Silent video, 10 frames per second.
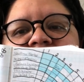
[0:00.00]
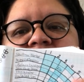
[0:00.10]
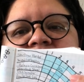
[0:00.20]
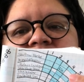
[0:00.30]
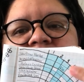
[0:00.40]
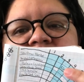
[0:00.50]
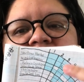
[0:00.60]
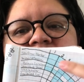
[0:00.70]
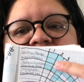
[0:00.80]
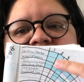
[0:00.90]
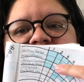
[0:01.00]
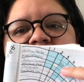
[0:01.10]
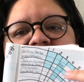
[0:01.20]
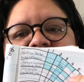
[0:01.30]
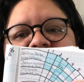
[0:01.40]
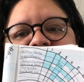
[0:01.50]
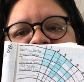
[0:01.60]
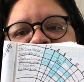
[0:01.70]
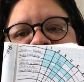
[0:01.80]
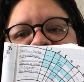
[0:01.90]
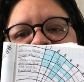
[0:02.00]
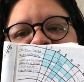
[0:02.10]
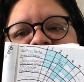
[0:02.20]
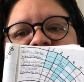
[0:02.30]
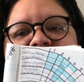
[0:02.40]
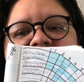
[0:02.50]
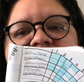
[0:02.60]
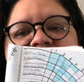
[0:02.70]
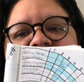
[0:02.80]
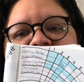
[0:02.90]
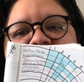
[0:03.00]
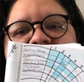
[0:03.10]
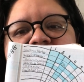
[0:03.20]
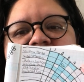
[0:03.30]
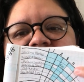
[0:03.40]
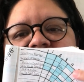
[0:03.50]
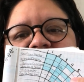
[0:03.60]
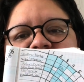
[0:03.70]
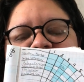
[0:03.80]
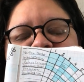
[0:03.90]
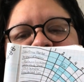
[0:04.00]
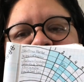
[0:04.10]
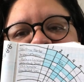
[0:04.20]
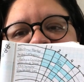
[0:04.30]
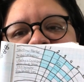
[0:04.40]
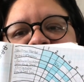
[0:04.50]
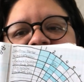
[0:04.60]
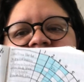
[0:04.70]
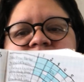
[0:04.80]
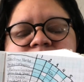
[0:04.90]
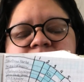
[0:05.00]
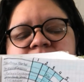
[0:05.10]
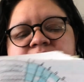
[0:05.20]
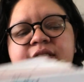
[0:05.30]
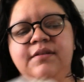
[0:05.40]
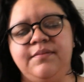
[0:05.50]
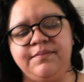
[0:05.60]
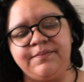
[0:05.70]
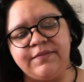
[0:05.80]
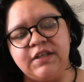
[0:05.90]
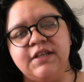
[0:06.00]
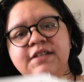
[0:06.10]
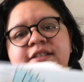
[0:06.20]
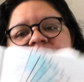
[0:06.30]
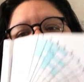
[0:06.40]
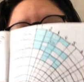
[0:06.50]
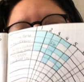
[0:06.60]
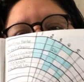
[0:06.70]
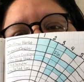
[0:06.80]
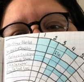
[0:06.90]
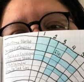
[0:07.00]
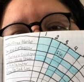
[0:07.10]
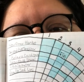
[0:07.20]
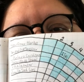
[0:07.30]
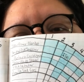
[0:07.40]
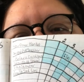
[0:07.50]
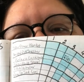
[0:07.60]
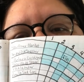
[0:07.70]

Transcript: And then it's going to be filled out throughout the month. So that's June. I'm